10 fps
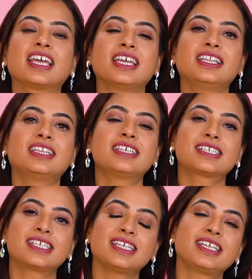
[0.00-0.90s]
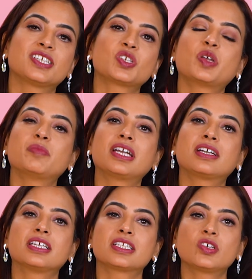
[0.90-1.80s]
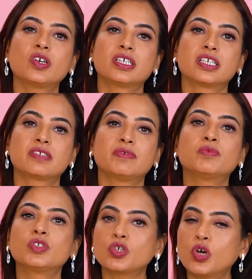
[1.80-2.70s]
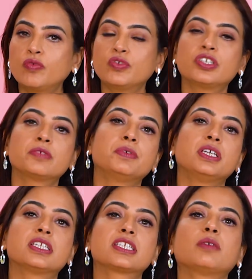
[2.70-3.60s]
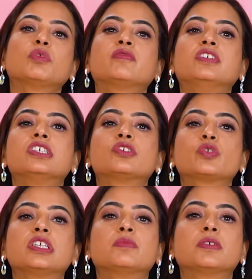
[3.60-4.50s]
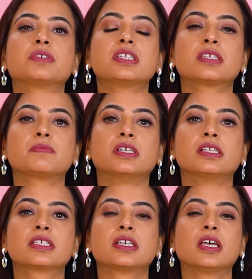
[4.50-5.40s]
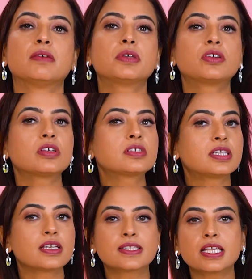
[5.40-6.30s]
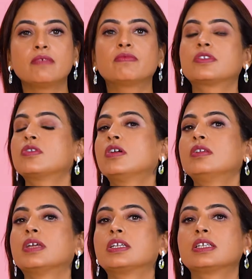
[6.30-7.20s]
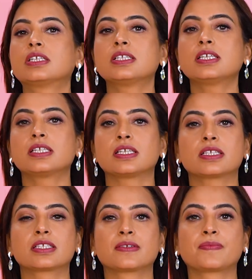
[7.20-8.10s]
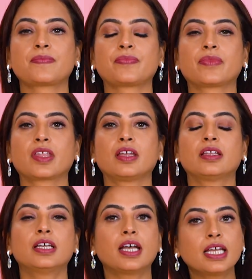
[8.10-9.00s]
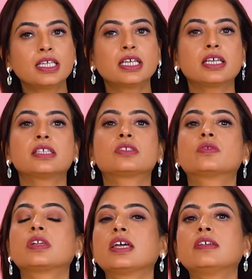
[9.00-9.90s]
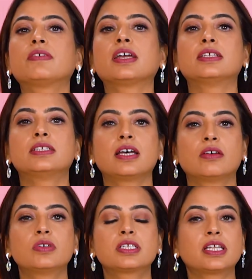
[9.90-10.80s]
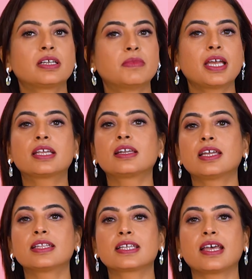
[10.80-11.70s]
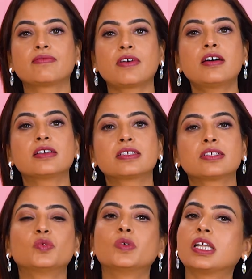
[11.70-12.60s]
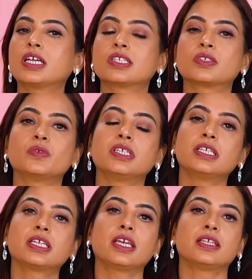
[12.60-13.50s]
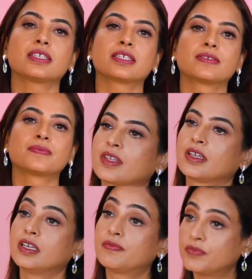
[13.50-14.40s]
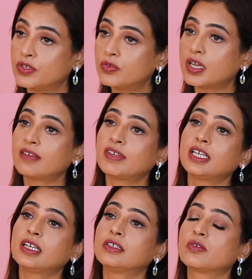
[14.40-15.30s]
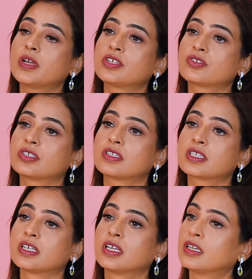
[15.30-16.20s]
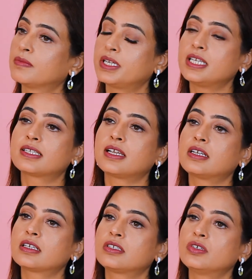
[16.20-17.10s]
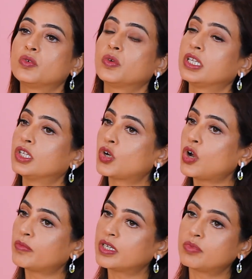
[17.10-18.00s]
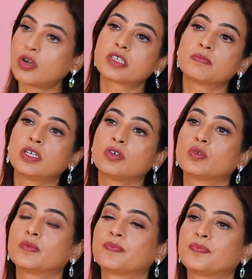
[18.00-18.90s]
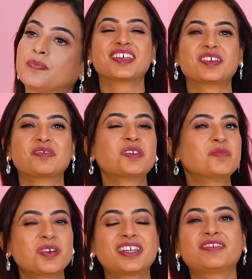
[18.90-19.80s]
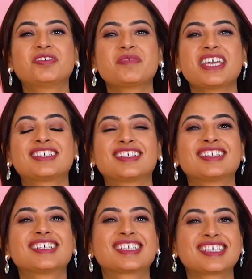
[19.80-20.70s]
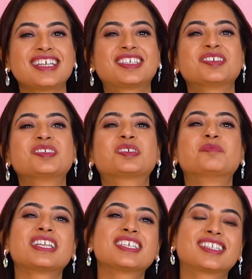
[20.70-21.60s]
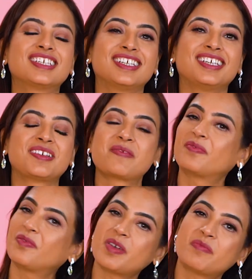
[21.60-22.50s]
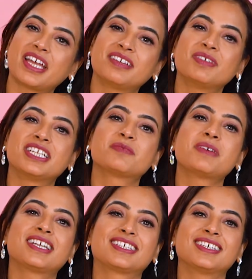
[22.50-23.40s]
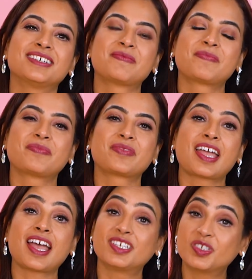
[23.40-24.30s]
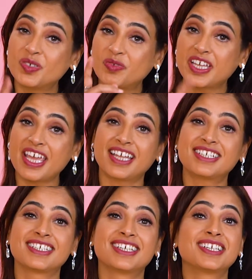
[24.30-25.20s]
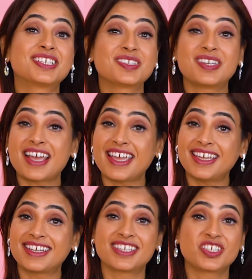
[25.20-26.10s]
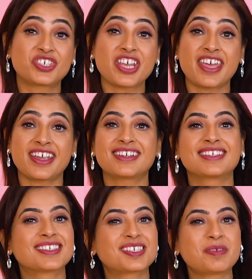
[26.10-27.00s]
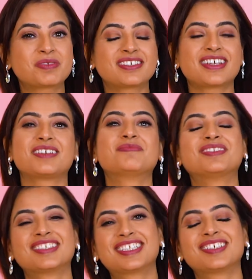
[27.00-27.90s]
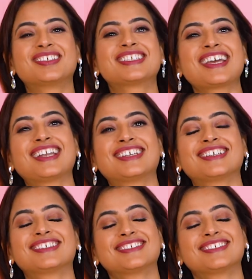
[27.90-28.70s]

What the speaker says: In this series on mental disorders, we would often repeat some of these treatment principles because they are same for all mental diseases. The idea is to clarify the doubts that my clients have asked over the last 2 decades. If you have any other questions, please let us know in the comment box below. For more information, stay tuned to Manasthili, where mind meets matter, and don't forget to like, share, subscribe to the channel.